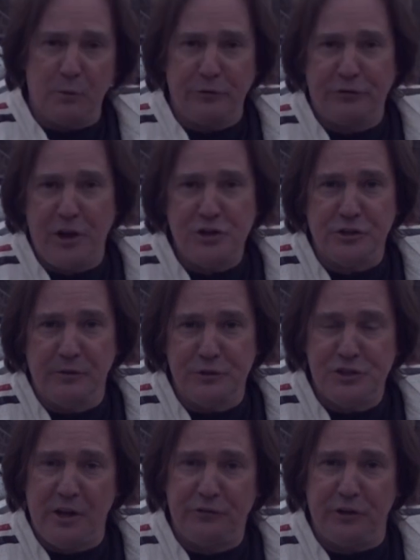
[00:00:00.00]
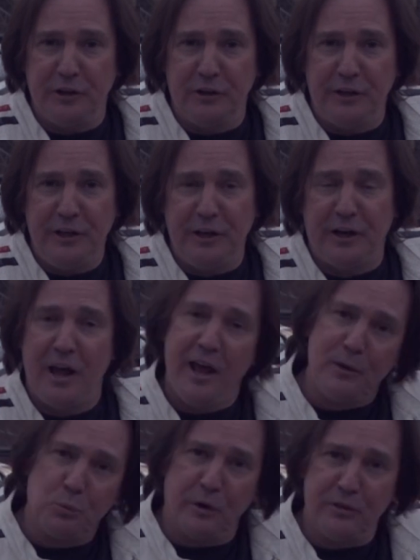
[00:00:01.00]
was stationed in Vicenza, Italy, and I
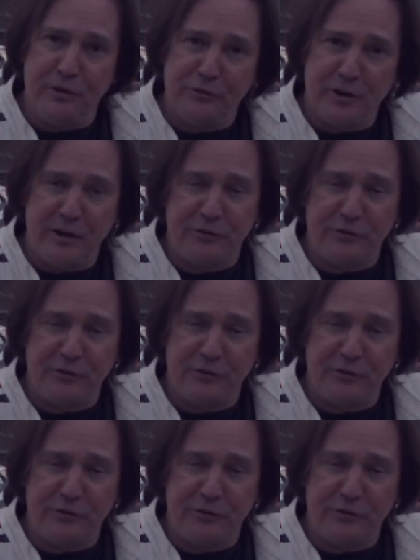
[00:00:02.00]
had one of these. I had a